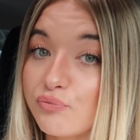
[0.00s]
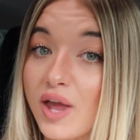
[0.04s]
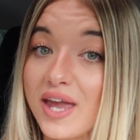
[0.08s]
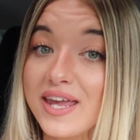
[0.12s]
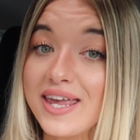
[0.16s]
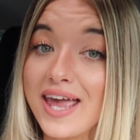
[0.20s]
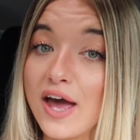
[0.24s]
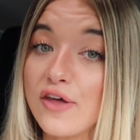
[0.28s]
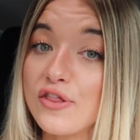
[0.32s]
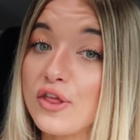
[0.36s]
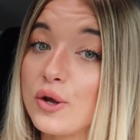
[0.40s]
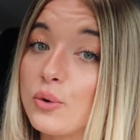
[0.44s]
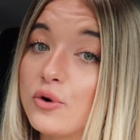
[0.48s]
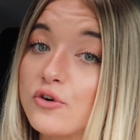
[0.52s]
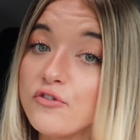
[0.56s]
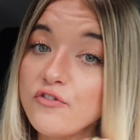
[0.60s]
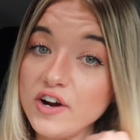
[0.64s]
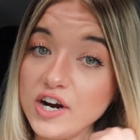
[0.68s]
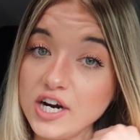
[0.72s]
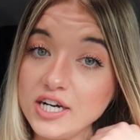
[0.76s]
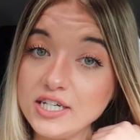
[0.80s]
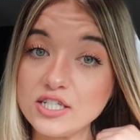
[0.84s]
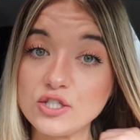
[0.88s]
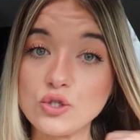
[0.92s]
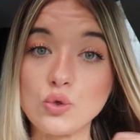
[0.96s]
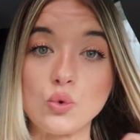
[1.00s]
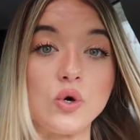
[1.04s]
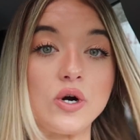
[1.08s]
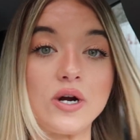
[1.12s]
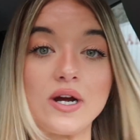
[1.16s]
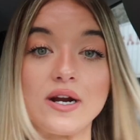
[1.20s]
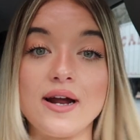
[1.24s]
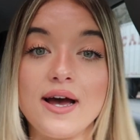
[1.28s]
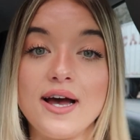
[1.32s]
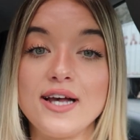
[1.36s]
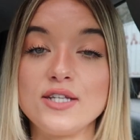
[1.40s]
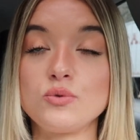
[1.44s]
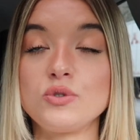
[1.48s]
yeah, they were very
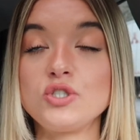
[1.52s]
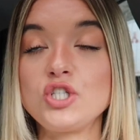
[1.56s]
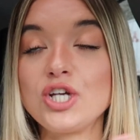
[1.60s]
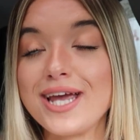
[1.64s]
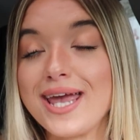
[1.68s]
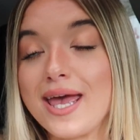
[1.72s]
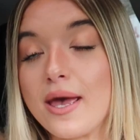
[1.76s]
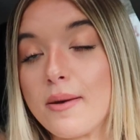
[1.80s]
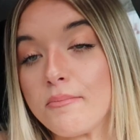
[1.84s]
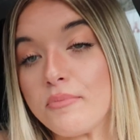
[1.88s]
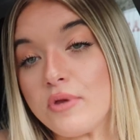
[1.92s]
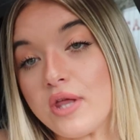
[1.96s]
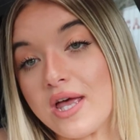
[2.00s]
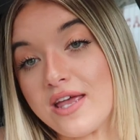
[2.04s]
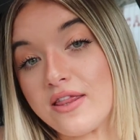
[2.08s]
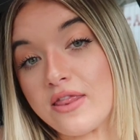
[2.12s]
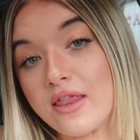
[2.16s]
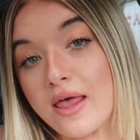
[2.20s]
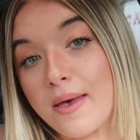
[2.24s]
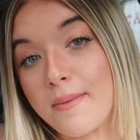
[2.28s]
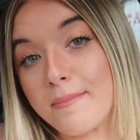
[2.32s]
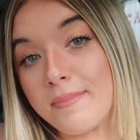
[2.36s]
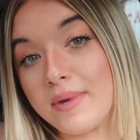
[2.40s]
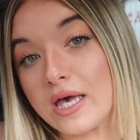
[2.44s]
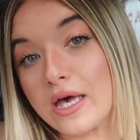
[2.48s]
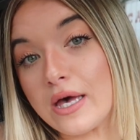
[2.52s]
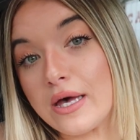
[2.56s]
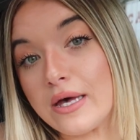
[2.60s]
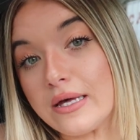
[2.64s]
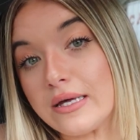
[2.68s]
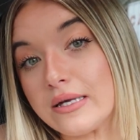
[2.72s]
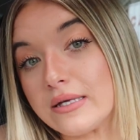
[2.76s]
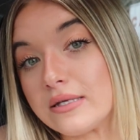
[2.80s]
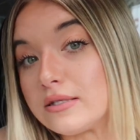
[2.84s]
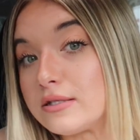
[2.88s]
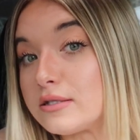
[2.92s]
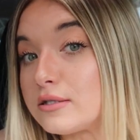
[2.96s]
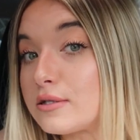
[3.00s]
disorganized, which I can't blame them
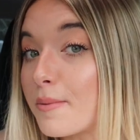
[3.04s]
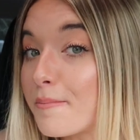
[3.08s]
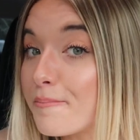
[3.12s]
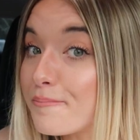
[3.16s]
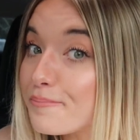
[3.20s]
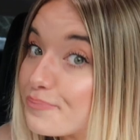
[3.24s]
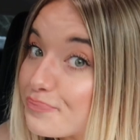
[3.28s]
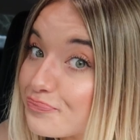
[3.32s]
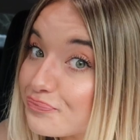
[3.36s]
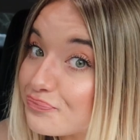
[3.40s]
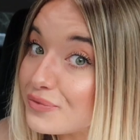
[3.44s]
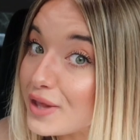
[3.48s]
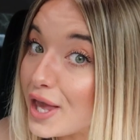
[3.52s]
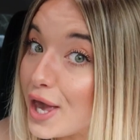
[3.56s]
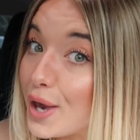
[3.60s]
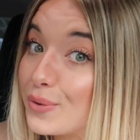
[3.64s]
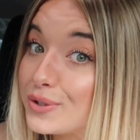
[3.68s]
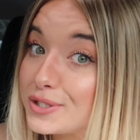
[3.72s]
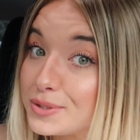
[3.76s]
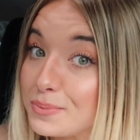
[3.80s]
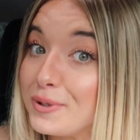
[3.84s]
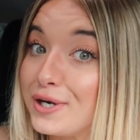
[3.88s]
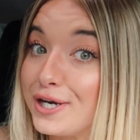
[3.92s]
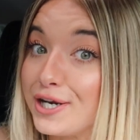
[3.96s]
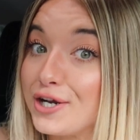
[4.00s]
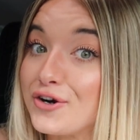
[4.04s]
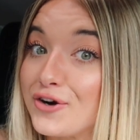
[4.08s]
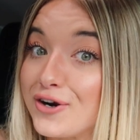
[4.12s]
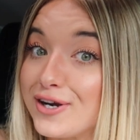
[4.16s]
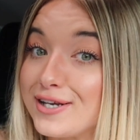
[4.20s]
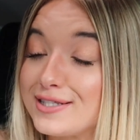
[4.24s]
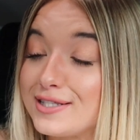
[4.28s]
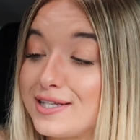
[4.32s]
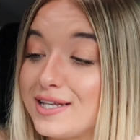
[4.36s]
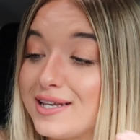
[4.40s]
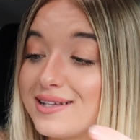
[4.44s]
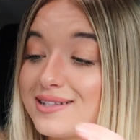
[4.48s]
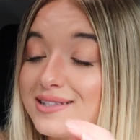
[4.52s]
because it was pretty
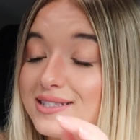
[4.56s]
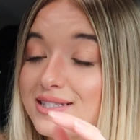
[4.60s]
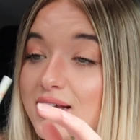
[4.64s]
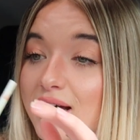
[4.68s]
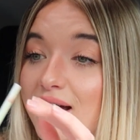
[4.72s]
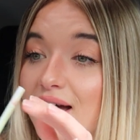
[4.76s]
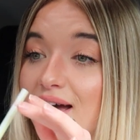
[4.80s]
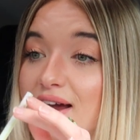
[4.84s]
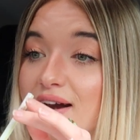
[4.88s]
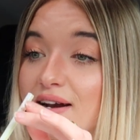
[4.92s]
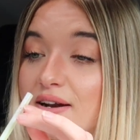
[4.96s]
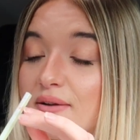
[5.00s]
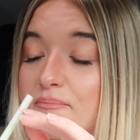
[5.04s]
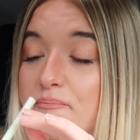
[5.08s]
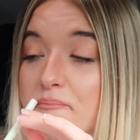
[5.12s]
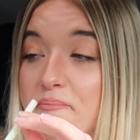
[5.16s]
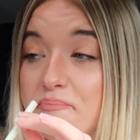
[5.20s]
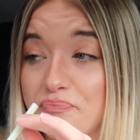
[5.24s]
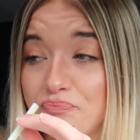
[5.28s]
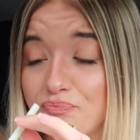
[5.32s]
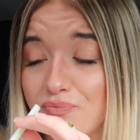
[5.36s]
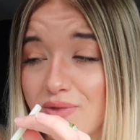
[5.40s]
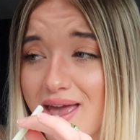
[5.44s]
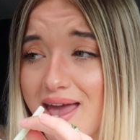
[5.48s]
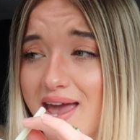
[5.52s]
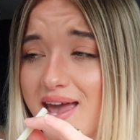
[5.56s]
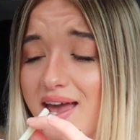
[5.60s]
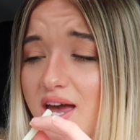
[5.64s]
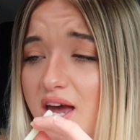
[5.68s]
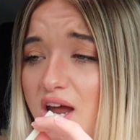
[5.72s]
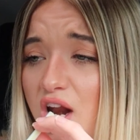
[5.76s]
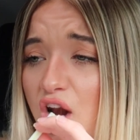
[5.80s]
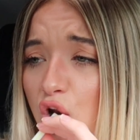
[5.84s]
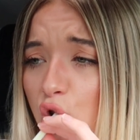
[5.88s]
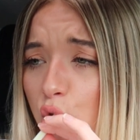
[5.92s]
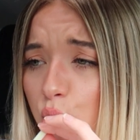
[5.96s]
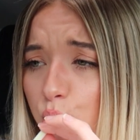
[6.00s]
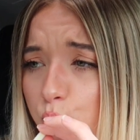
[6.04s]
crazy inside.
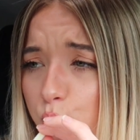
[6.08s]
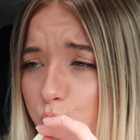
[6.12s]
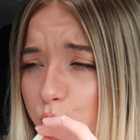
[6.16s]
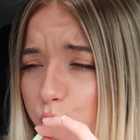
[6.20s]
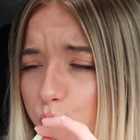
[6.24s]
And